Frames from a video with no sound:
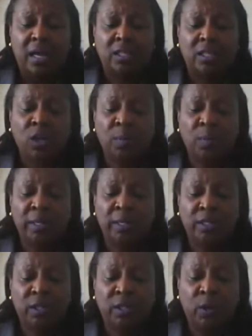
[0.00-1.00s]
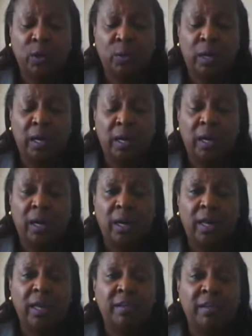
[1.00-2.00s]
So much so,
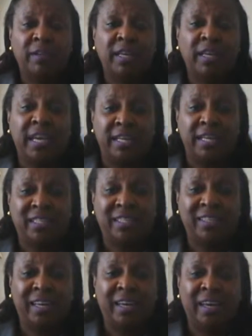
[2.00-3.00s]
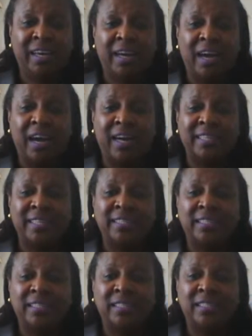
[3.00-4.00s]
even yesterday, I
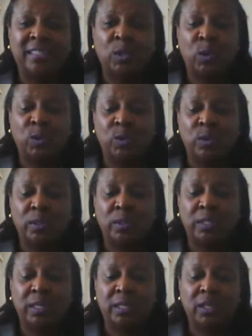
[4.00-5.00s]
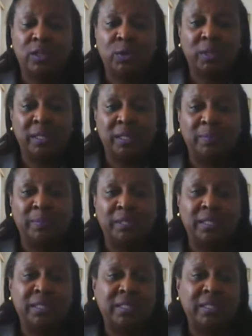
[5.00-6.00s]
sold
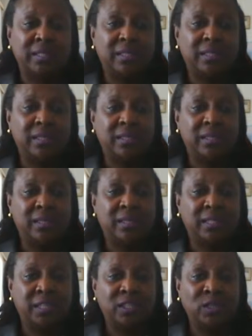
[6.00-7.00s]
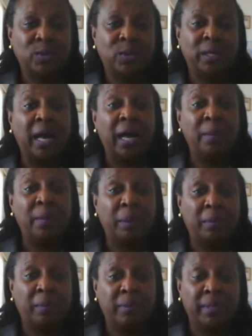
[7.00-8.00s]
eucalyptus essential oil and
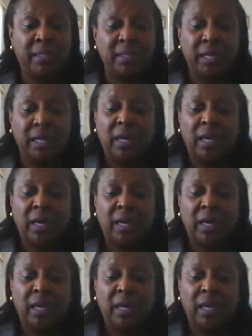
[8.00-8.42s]
peppermint,